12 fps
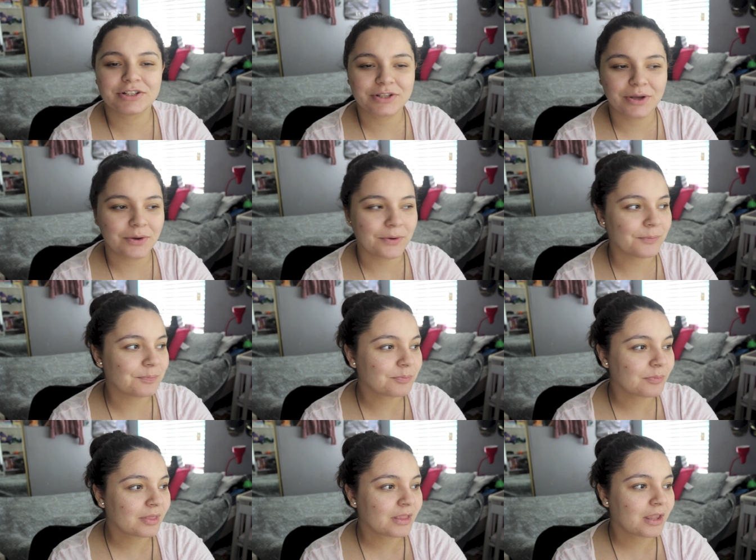So
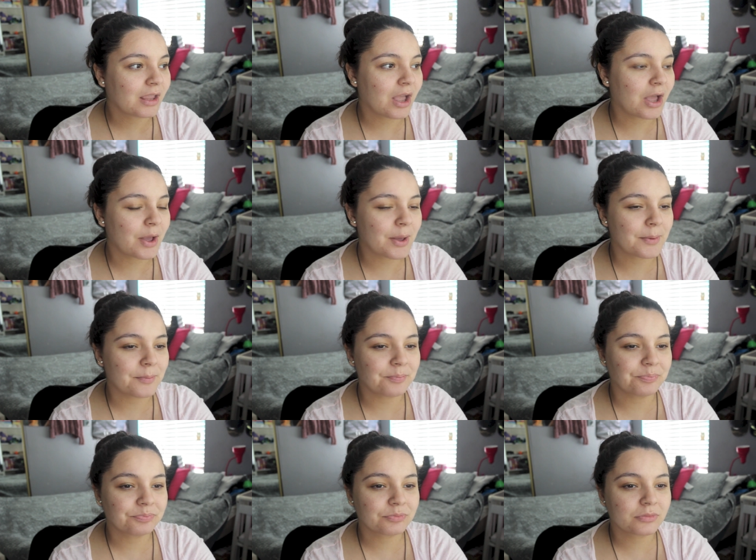
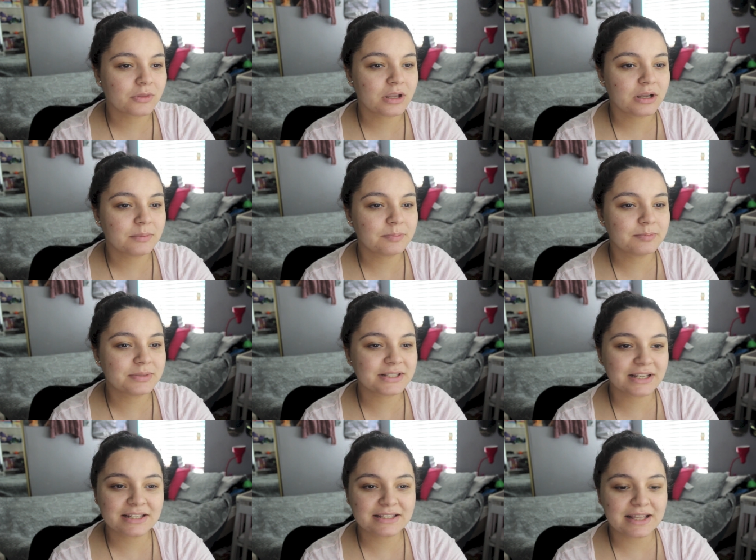um
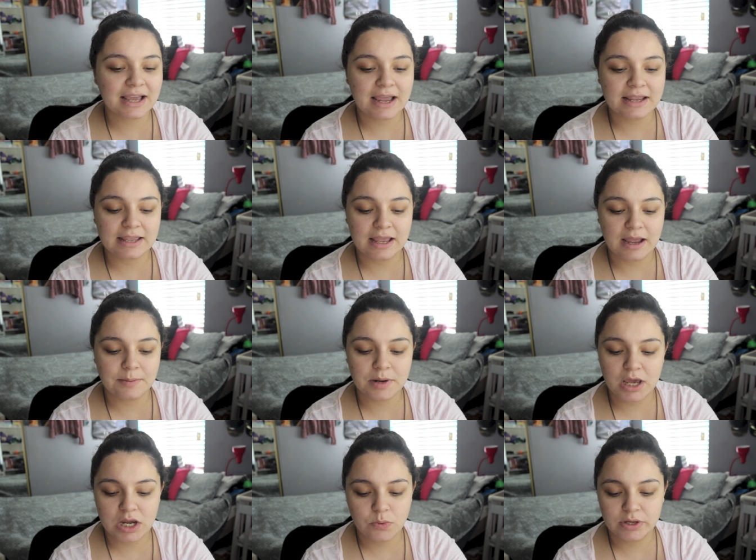besides that, yeah, I'm
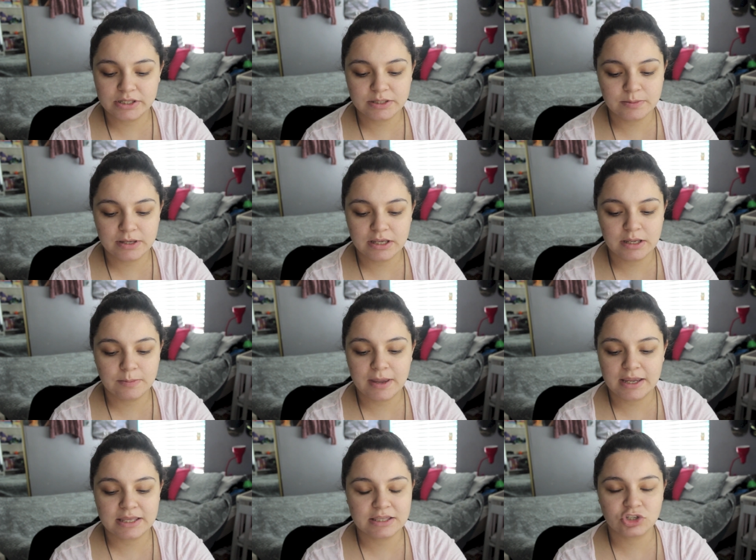not going to be
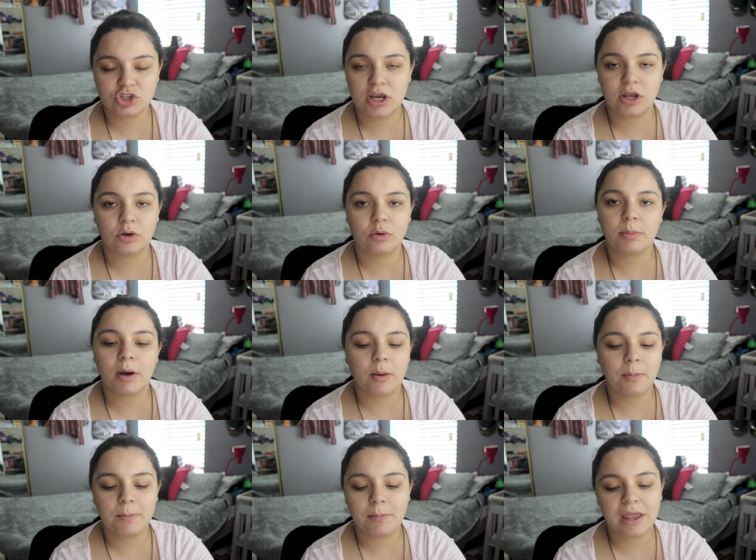making this channel
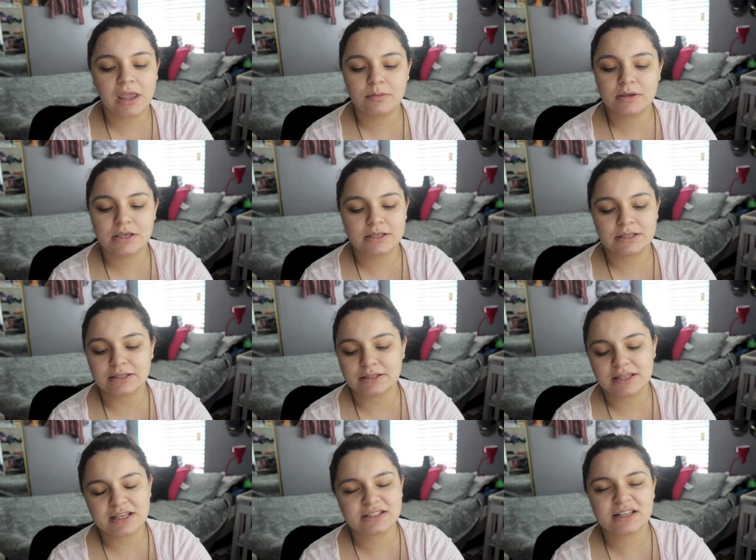about babies and
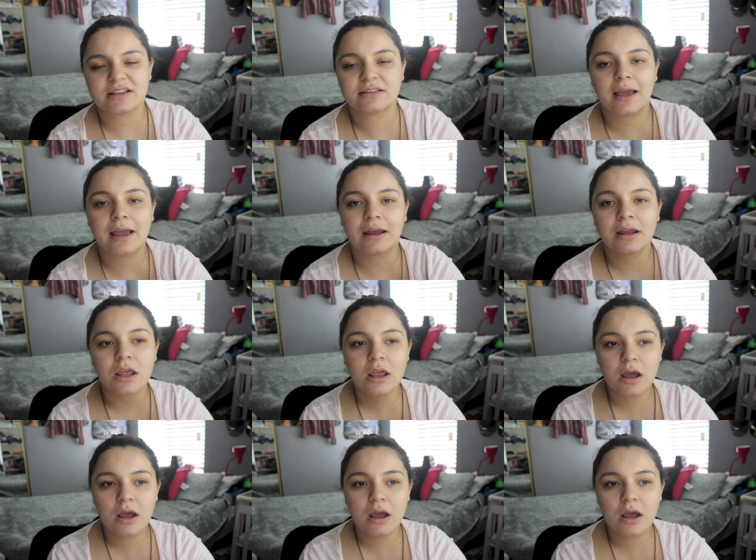things like that.